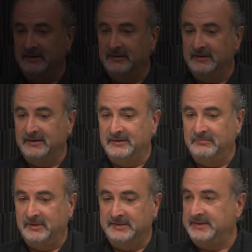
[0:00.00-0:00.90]
at
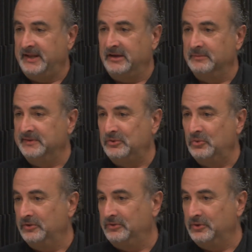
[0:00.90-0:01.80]
Blessed Sacrament
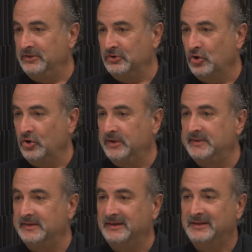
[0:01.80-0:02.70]
School at 30th and
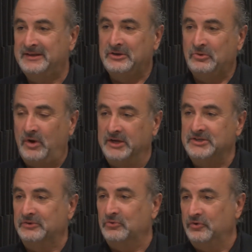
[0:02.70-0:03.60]
Curtis and
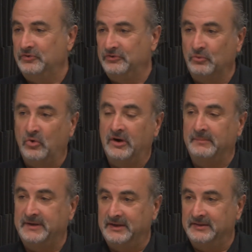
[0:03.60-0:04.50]
watching the cruisers roar up
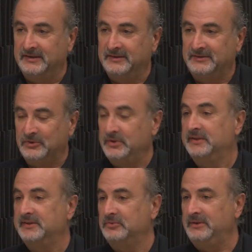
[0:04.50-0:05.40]
and down the 30th
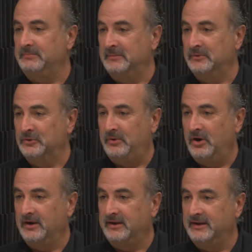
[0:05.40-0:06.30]
Street by Miller
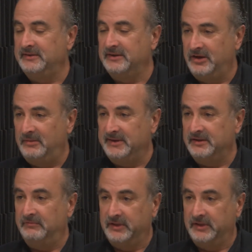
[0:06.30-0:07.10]
Park. And I used to tell myself,